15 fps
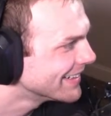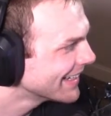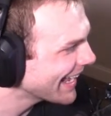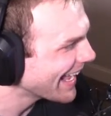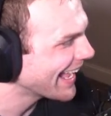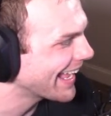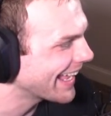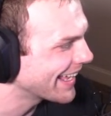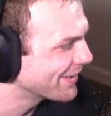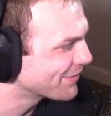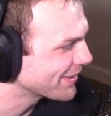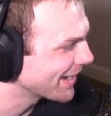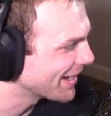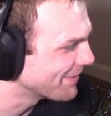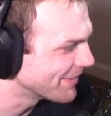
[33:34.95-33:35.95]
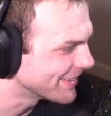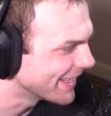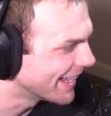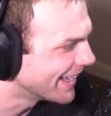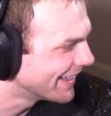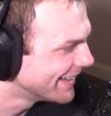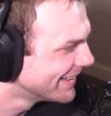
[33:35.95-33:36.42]
I forgot about
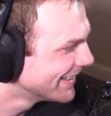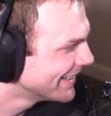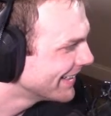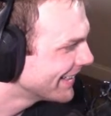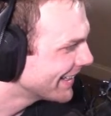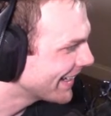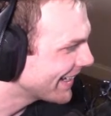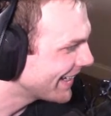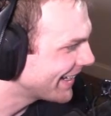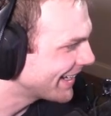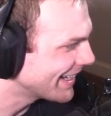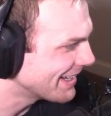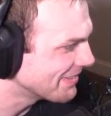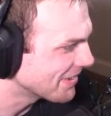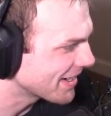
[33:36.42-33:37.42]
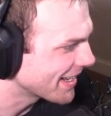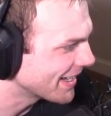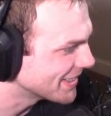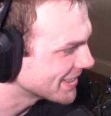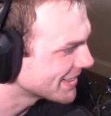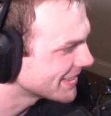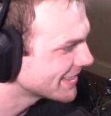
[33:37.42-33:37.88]
that. What
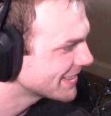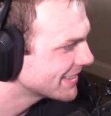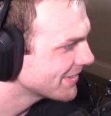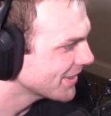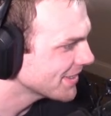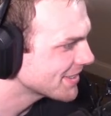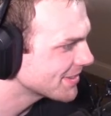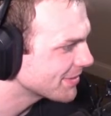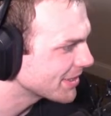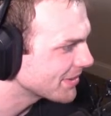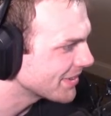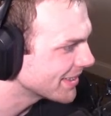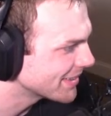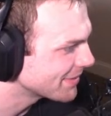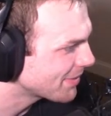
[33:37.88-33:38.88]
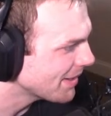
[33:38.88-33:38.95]
else? What else is a big one?